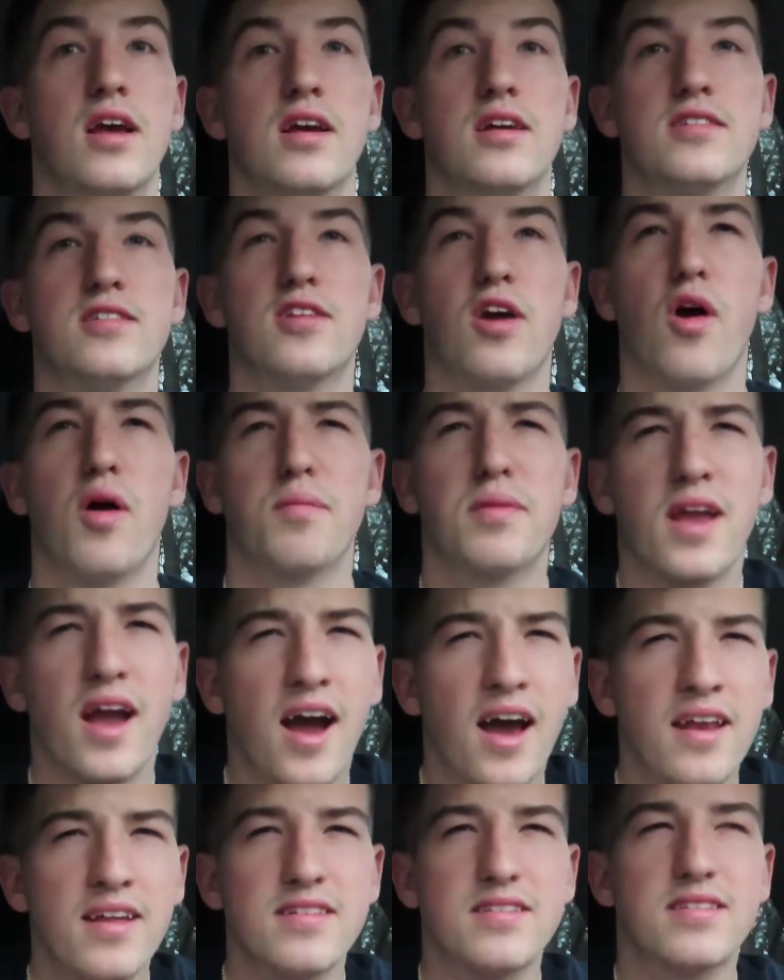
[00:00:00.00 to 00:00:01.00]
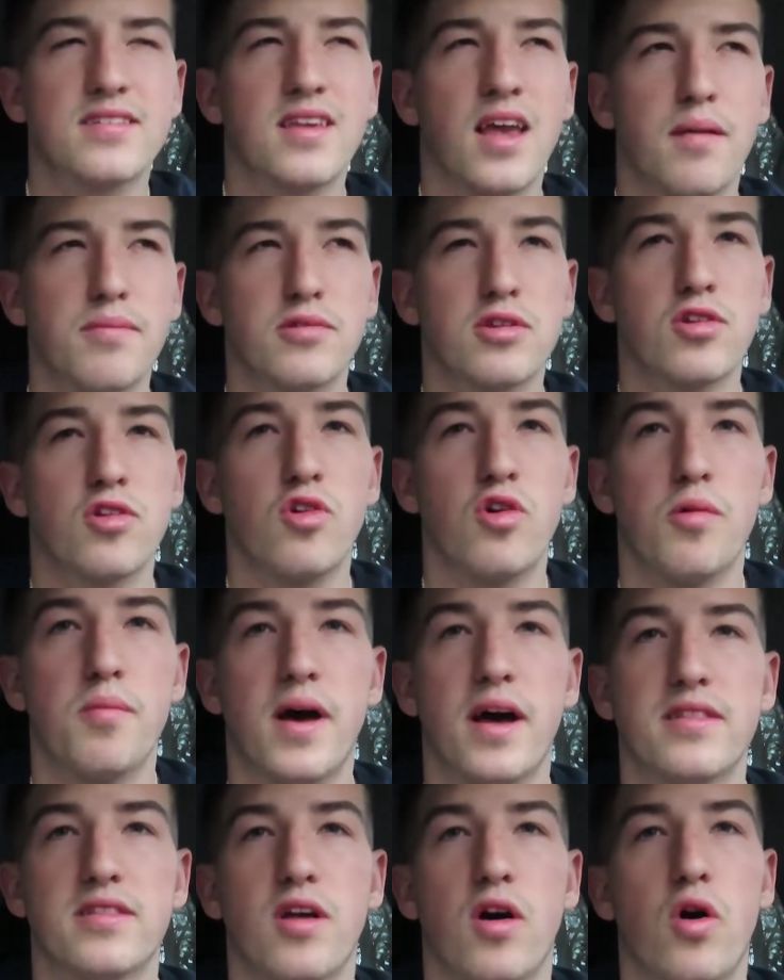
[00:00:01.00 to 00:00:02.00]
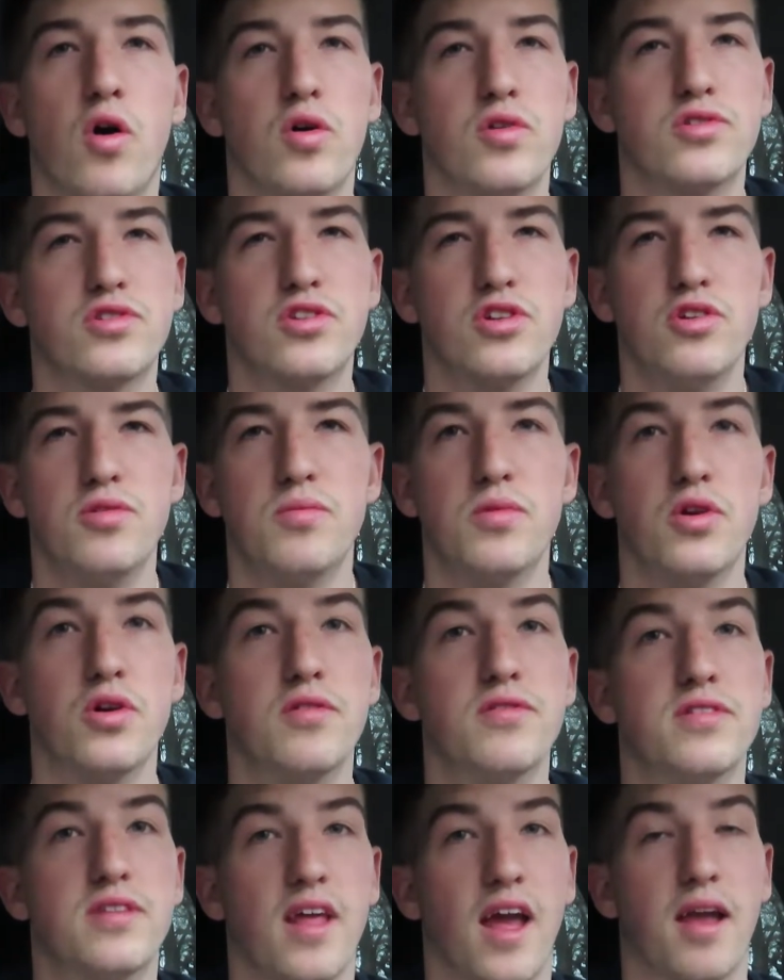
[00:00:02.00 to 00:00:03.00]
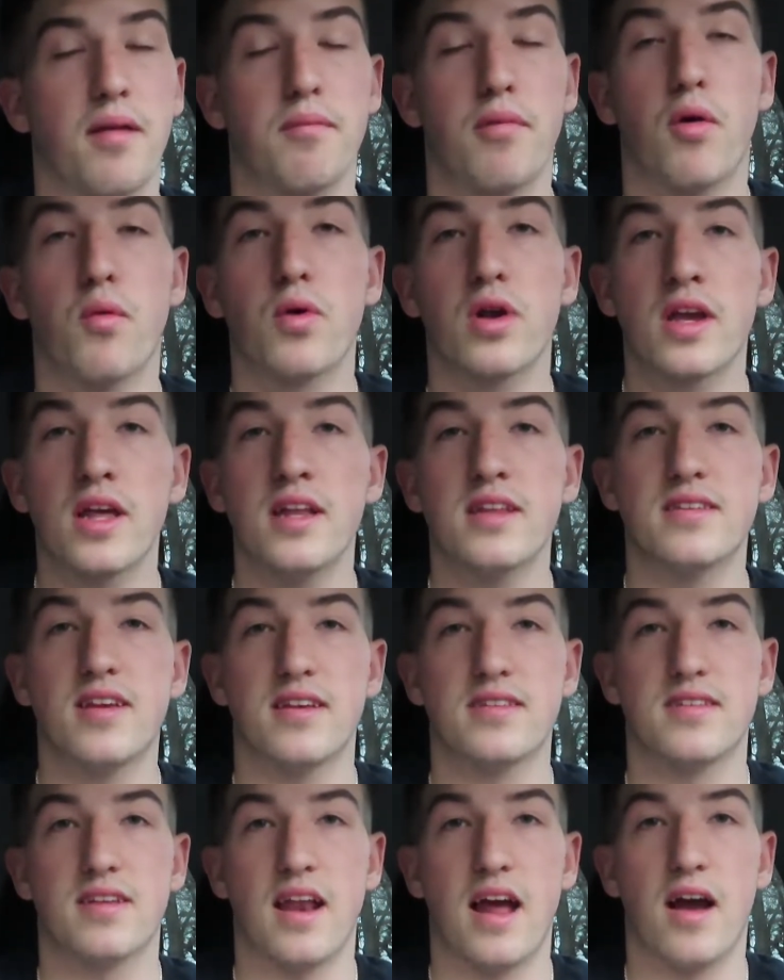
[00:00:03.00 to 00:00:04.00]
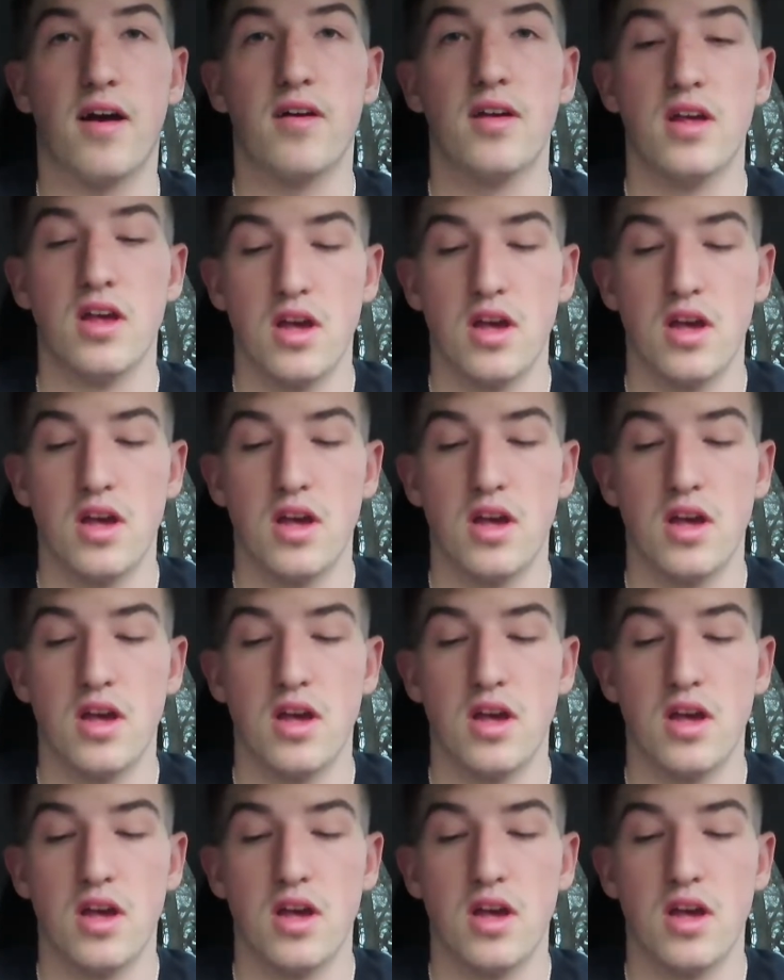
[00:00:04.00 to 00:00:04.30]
So I'm kind of skeptical about the whole 2 moves thing, but we're gonna test it out.